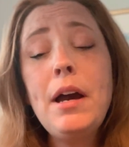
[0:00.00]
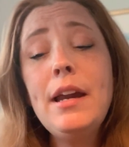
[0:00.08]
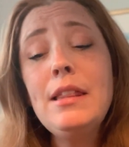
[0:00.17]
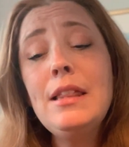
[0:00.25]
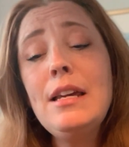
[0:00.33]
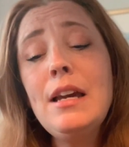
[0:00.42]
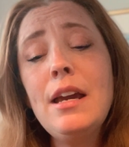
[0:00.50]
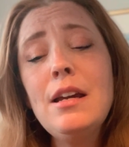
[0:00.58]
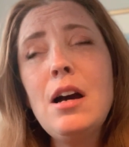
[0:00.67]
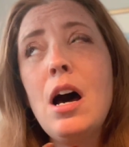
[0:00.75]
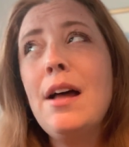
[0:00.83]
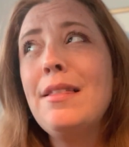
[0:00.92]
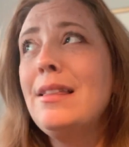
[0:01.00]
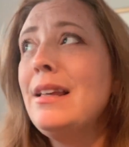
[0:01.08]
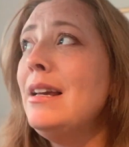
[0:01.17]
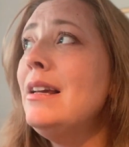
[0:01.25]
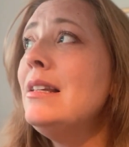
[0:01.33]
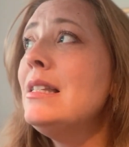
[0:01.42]
I think I got
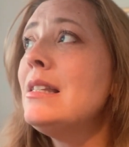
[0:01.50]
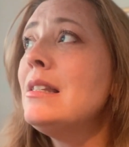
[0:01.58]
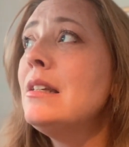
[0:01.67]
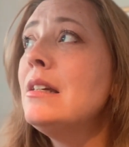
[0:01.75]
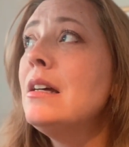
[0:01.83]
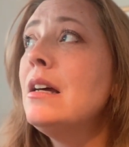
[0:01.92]
these,